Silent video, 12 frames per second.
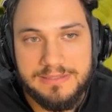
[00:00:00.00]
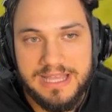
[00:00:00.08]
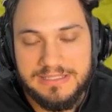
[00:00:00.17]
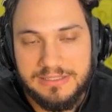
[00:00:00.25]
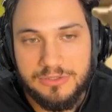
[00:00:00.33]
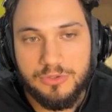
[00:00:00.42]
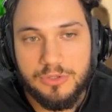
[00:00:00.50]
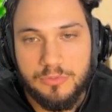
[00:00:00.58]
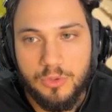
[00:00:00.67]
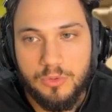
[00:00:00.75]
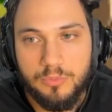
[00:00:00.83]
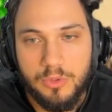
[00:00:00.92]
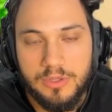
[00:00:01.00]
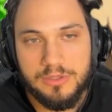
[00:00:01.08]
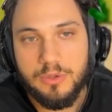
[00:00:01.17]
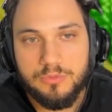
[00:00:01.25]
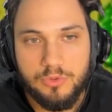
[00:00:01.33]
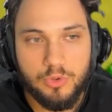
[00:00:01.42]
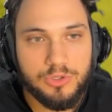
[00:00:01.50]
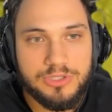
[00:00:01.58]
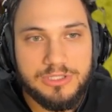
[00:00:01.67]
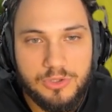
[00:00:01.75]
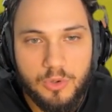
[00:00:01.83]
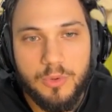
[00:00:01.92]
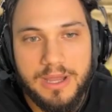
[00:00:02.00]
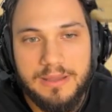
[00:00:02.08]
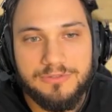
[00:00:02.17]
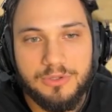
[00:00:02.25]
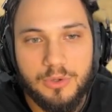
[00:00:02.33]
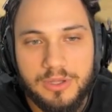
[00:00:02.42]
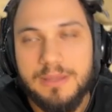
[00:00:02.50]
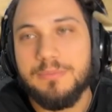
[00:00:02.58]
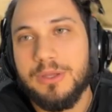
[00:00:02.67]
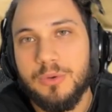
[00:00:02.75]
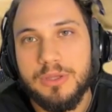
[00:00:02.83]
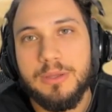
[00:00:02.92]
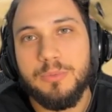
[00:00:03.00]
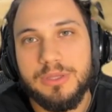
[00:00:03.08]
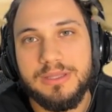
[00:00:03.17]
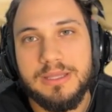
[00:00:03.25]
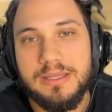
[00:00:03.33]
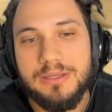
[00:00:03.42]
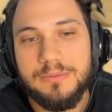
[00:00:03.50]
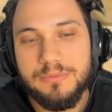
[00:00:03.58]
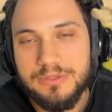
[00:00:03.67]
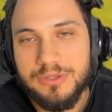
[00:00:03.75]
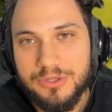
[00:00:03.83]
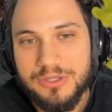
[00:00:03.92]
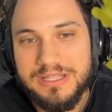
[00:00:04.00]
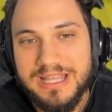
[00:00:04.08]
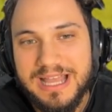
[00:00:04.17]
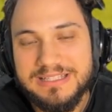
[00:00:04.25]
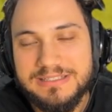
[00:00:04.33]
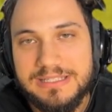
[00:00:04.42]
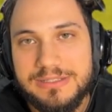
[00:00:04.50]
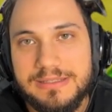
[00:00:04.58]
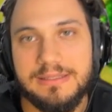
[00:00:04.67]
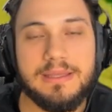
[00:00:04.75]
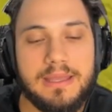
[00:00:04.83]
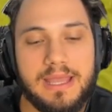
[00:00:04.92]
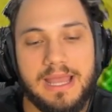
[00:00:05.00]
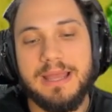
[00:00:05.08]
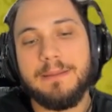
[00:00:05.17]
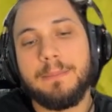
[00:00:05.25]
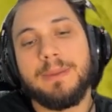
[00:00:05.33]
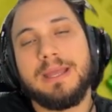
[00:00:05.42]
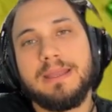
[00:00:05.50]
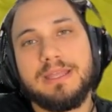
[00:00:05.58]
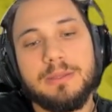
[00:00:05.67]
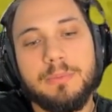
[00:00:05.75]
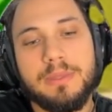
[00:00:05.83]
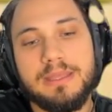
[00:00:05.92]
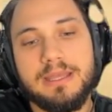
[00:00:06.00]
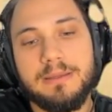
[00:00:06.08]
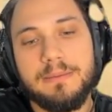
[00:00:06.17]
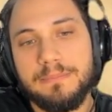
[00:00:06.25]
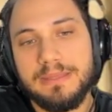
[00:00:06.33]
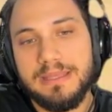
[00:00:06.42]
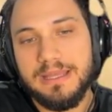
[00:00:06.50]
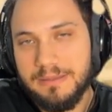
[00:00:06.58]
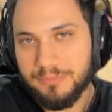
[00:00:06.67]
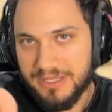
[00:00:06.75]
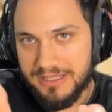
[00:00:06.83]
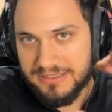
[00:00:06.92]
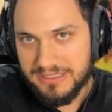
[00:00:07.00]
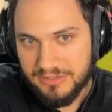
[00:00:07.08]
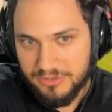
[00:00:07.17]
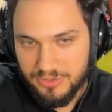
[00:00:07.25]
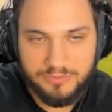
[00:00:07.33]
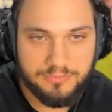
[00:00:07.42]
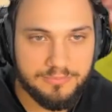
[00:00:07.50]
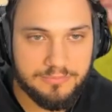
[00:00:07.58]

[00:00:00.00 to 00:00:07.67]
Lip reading: Yes, it's looking for an opponent. Of course, there's no one. After all, I'm recording with early access. I have a partnership with them and I'm bringing this to you.